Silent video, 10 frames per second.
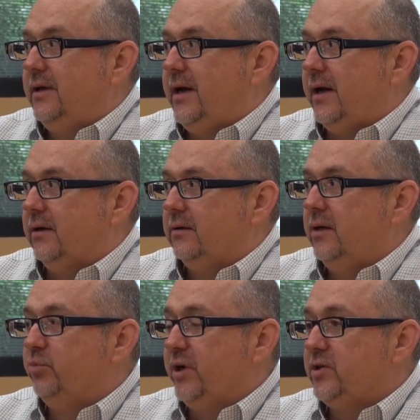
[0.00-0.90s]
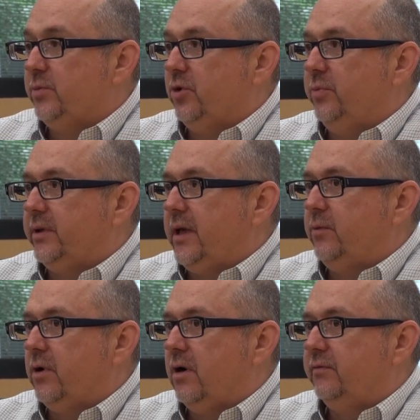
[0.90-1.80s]
Yeah, in principle, but they
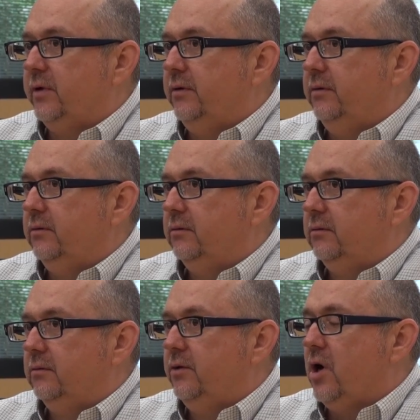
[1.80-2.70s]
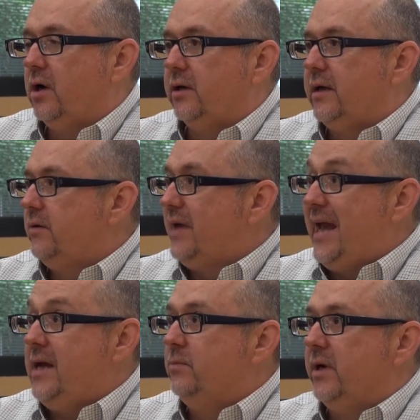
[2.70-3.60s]
would often knock it down to
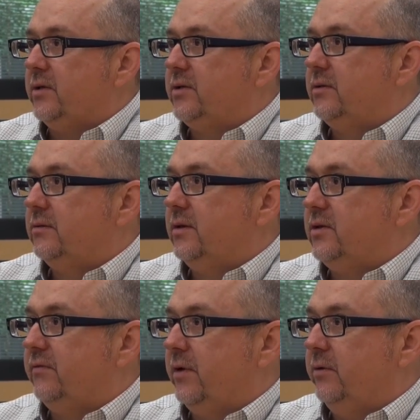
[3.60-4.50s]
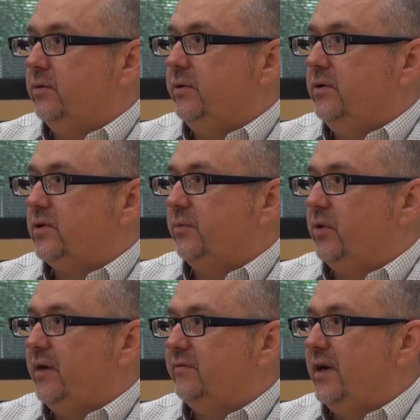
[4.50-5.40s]
8 months as if they were doing you some
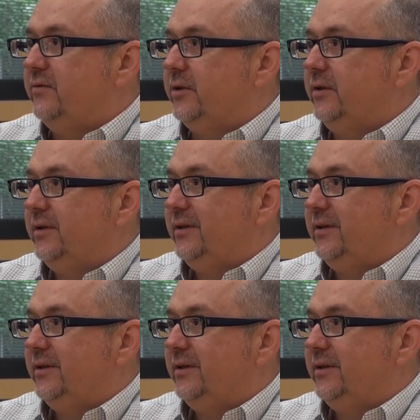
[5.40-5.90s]
great favor.